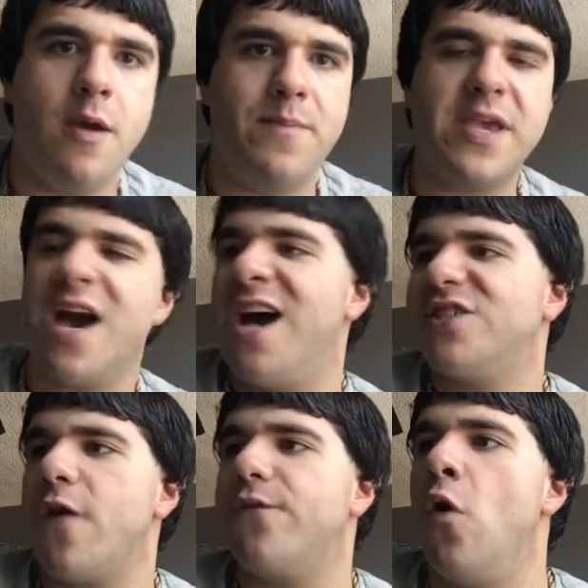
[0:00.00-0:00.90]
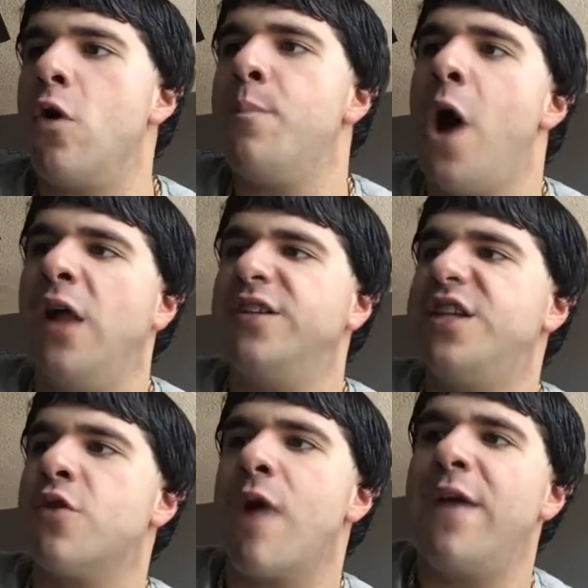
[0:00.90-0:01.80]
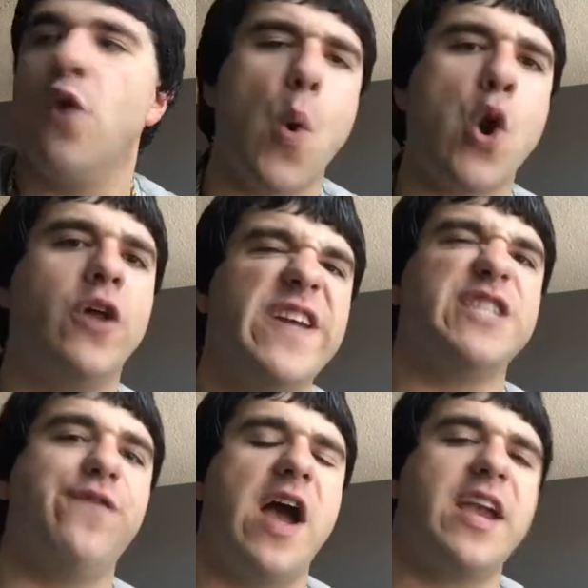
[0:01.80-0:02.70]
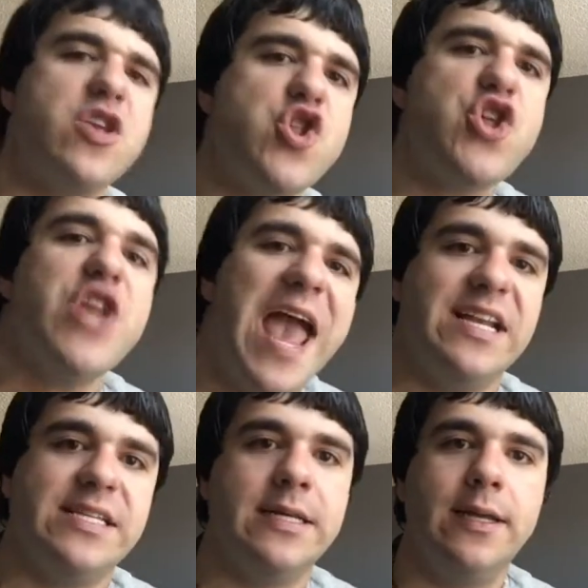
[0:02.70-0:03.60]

Because our foreign policy around the world is fucking shit.